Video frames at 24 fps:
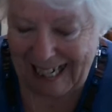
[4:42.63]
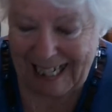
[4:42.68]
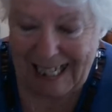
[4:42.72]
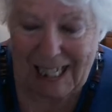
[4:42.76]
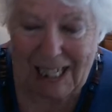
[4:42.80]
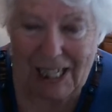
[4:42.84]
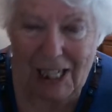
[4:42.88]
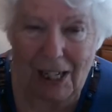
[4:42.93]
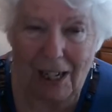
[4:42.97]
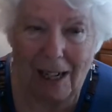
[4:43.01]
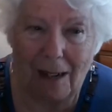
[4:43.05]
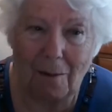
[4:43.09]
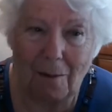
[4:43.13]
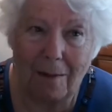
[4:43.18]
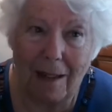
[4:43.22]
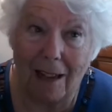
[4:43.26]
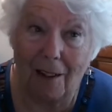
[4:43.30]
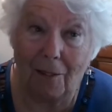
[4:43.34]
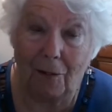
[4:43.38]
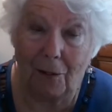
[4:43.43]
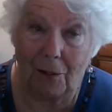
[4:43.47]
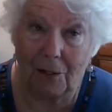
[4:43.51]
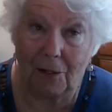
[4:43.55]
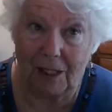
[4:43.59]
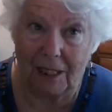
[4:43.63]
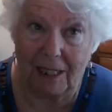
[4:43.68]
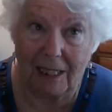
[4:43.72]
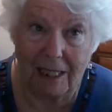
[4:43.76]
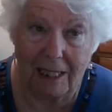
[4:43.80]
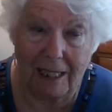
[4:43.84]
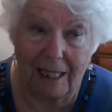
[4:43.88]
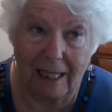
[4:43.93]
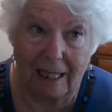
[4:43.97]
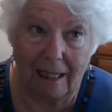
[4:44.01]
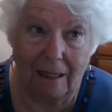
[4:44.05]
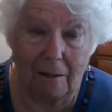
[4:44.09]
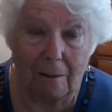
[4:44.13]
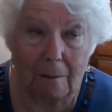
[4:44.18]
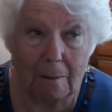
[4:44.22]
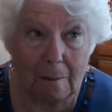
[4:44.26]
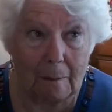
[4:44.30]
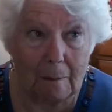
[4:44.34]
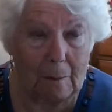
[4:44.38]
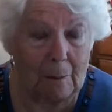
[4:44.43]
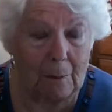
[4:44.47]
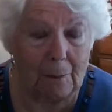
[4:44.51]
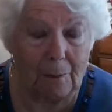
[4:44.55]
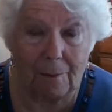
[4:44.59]
So I'm left with this now.
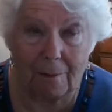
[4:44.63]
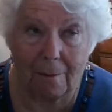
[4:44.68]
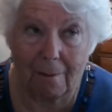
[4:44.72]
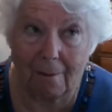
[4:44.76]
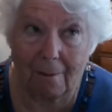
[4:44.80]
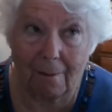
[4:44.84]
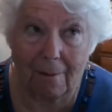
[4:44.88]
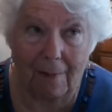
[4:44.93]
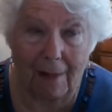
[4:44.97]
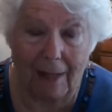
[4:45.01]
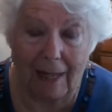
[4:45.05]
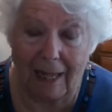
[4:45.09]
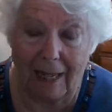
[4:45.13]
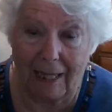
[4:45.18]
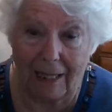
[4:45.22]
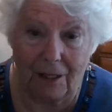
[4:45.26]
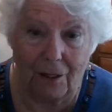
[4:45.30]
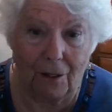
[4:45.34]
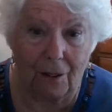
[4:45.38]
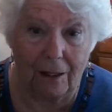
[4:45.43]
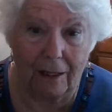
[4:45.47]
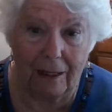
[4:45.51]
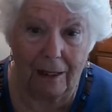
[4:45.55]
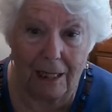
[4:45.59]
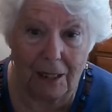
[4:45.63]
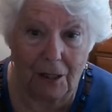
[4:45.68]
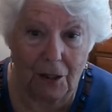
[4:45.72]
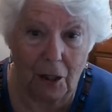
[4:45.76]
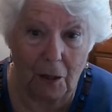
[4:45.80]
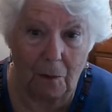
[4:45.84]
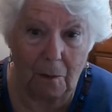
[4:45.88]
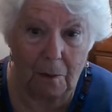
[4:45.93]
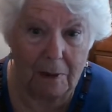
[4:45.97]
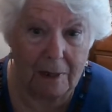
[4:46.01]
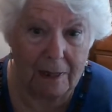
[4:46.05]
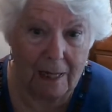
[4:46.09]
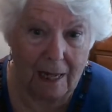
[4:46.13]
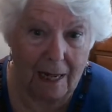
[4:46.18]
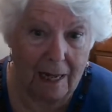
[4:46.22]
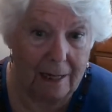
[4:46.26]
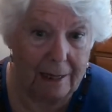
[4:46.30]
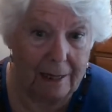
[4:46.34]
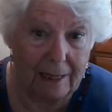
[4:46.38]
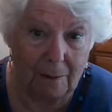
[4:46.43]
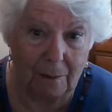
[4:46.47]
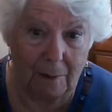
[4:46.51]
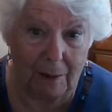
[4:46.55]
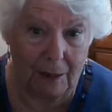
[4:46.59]
You can interpret it
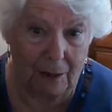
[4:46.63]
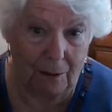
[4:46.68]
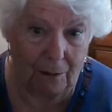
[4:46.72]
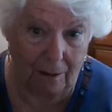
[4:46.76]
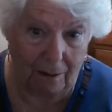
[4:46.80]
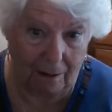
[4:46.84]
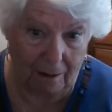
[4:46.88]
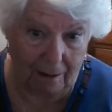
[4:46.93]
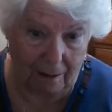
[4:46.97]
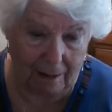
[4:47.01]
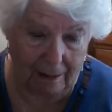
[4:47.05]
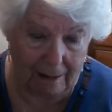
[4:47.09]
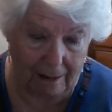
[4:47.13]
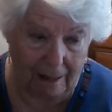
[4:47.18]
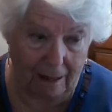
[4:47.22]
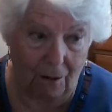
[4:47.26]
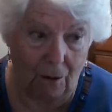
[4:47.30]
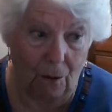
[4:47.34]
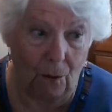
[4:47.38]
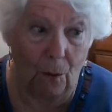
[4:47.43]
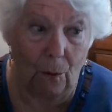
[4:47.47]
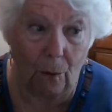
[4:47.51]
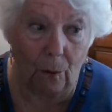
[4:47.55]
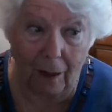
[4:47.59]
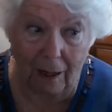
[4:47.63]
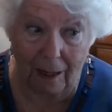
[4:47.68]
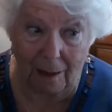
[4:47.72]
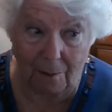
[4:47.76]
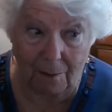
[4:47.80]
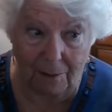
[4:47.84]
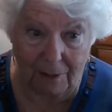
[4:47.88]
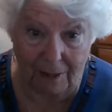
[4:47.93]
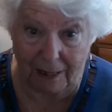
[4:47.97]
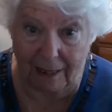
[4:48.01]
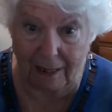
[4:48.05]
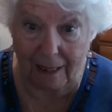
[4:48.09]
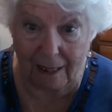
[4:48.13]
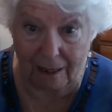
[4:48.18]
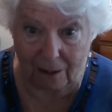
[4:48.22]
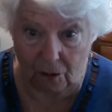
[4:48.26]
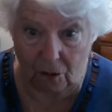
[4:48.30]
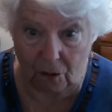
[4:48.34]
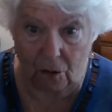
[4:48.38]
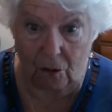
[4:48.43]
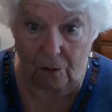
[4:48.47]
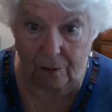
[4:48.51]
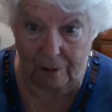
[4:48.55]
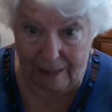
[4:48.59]
any way you like. All I'm thinking
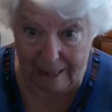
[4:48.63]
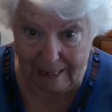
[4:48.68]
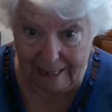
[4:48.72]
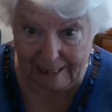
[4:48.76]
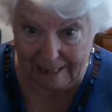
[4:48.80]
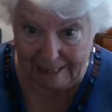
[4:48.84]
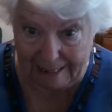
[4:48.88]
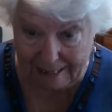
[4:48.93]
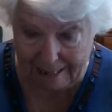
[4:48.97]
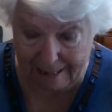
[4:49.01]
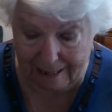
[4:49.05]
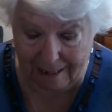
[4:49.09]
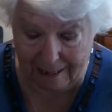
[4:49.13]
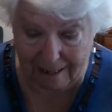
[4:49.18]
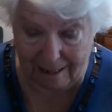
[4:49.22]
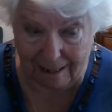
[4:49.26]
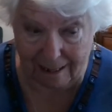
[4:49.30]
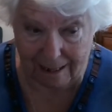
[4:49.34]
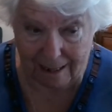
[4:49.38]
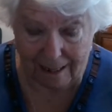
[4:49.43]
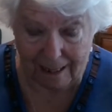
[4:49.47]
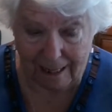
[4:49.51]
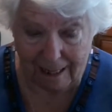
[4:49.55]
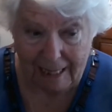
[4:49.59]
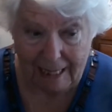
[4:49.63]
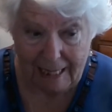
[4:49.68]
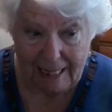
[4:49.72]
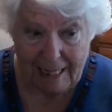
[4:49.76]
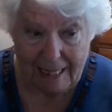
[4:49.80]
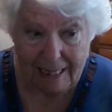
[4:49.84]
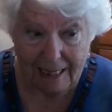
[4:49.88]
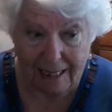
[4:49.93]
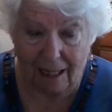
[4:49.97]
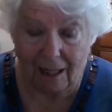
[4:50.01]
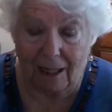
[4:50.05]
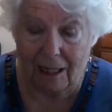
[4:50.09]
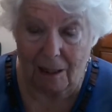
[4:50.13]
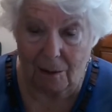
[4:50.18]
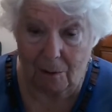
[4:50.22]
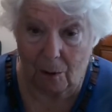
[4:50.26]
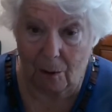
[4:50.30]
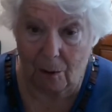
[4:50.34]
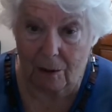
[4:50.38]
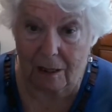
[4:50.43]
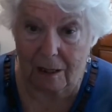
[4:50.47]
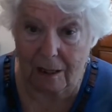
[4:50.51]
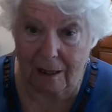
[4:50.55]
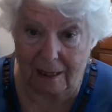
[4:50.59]
of is that I
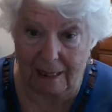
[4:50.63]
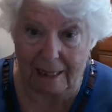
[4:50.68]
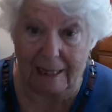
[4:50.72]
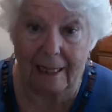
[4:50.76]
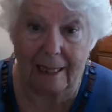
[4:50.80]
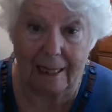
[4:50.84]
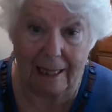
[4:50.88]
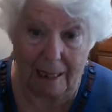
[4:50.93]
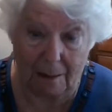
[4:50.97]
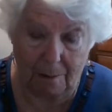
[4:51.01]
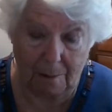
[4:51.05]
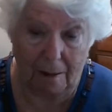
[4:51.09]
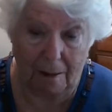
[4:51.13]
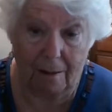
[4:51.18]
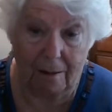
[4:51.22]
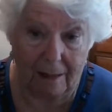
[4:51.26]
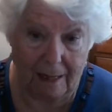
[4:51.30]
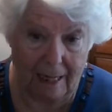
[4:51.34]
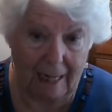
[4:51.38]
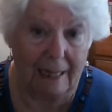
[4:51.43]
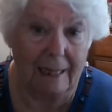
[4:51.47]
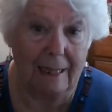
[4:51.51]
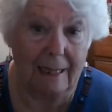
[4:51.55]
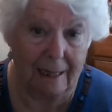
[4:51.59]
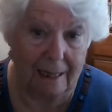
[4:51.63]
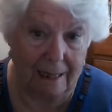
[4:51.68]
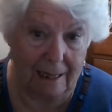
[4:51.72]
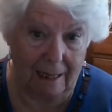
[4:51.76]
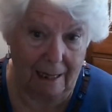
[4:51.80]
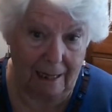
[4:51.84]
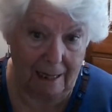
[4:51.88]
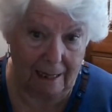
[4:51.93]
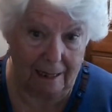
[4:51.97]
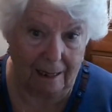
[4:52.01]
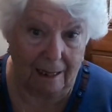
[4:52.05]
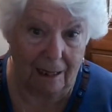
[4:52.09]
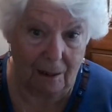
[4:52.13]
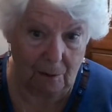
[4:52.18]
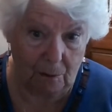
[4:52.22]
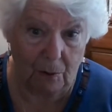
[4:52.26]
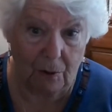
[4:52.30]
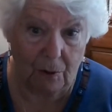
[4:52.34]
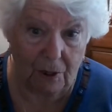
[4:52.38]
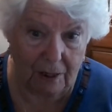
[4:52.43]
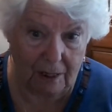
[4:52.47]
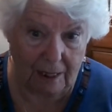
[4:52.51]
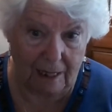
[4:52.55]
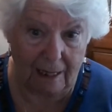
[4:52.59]
was thinking about cancelling. I
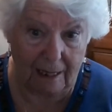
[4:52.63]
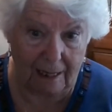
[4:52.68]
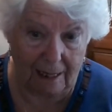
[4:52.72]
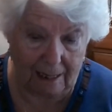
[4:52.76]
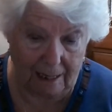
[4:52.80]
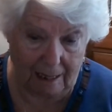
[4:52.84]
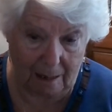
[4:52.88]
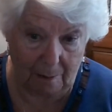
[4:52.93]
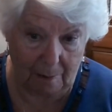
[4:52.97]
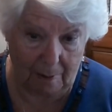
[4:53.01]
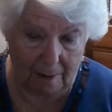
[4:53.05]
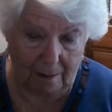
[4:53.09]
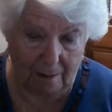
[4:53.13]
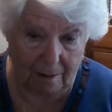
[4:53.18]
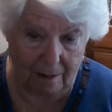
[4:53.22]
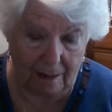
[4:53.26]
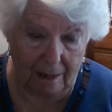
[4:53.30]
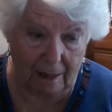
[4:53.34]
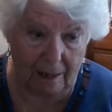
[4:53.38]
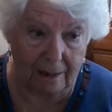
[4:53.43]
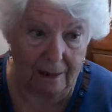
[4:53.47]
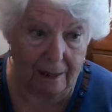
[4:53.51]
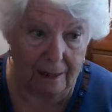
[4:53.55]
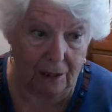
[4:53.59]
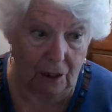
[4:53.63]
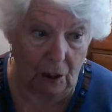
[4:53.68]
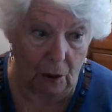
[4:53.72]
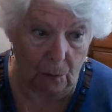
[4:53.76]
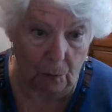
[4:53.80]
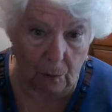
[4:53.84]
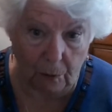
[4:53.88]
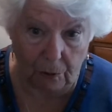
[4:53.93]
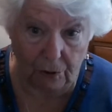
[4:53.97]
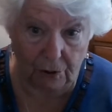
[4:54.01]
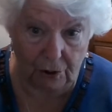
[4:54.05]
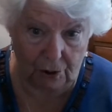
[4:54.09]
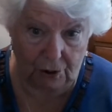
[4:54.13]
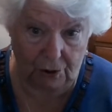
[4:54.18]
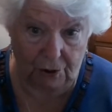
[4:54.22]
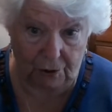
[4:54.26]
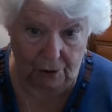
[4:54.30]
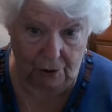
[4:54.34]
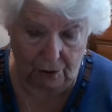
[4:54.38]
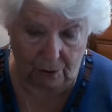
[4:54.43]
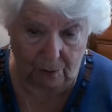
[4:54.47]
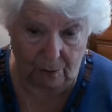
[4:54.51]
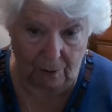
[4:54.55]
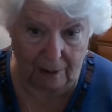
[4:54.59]
was thinking about it, and I didn't know what to
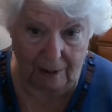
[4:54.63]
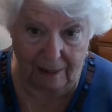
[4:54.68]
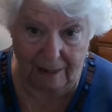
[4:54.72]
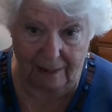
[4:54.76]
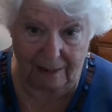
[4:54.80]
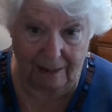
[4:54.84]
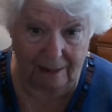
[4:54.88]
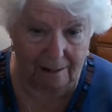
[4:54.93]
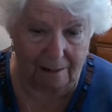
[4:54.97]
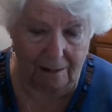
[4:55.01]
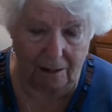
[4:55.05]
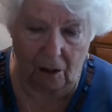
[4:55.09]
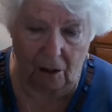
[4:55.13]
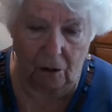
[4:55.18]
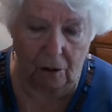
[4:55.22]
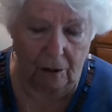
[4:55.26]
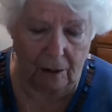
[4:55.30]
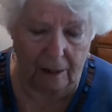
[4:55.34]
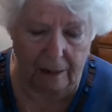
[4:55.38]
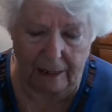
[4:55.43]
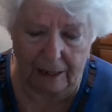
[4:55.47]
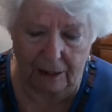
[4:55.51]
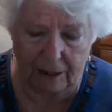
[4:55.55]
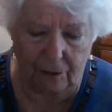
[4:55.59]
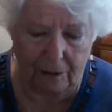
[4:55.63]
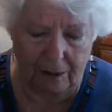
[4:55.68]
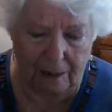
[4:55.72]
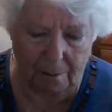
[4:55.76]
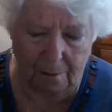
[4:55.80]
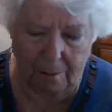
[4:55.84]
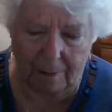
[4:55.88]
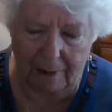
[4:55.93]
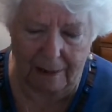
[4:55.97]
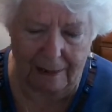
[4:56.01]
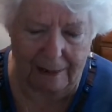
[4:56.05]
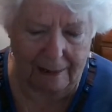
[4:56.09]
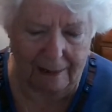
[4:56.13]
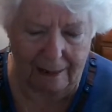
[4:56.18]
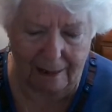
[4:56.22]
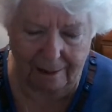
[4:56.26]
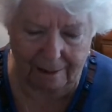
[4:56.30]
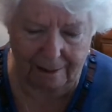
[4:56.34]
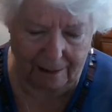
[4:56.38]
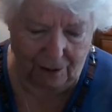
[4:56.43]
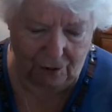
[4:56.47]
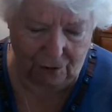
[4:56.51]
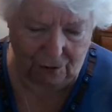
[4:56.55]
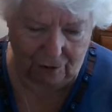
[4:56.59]
do. I'm not any good at making
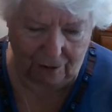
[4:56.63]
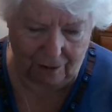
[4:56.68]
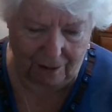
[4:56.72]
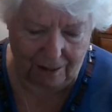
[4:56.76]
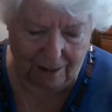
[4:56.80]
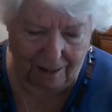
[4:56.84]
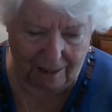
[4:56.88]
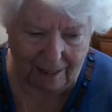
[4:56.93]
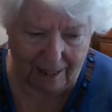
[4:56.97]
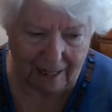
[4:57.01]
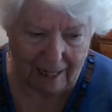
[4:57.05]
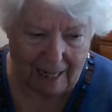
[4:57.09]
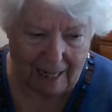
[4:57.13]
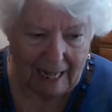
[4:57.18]
decisions.